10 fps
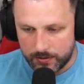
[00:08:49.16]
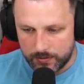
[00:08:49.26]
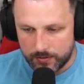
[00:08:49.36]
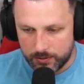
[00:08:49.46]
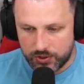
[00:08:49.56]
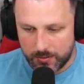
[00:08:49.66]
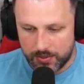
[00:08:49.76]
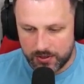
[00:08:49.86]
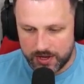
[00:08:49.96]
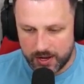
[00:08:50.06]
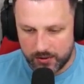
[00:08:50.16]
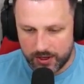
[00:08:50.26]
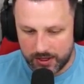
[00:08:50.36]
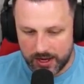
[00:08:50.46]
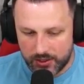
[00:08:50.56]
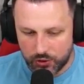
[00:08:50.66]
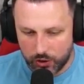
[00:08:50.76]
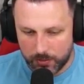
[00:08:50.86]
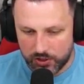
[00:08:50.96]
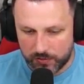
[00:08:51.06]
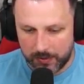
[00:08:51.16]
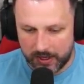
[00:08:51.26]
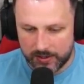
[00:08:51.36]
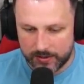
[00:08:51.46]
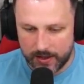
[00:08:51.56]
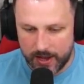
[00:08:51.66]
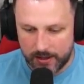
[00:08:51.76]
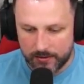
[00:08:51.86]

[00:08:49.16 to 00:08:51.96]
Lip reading: What's happening down here? Nice open space there.